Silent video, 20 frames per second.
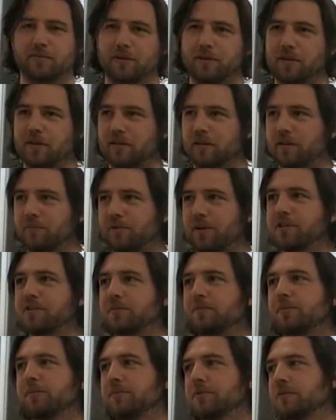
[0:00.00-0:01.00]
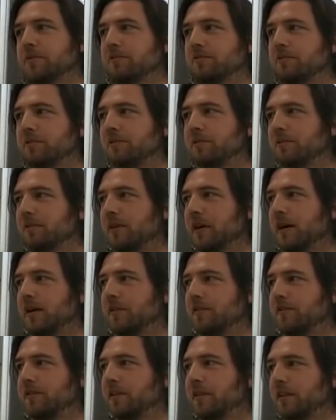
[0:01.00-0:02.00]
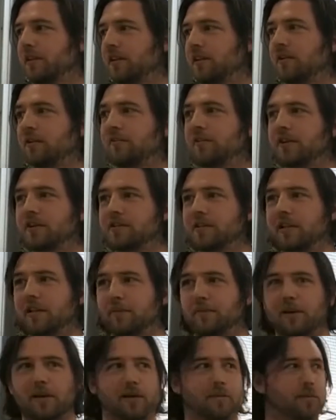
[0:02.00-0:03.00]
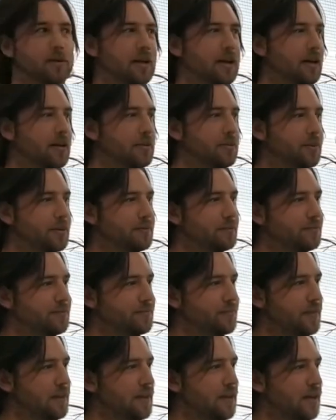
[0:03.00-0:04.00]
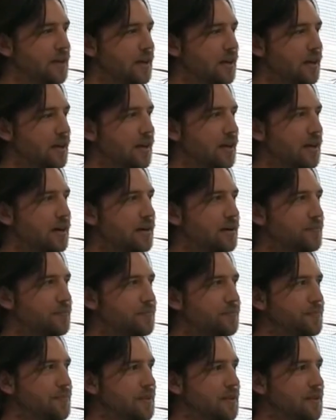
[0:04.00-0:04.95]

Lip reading: But the principles are all kind of universally applicable.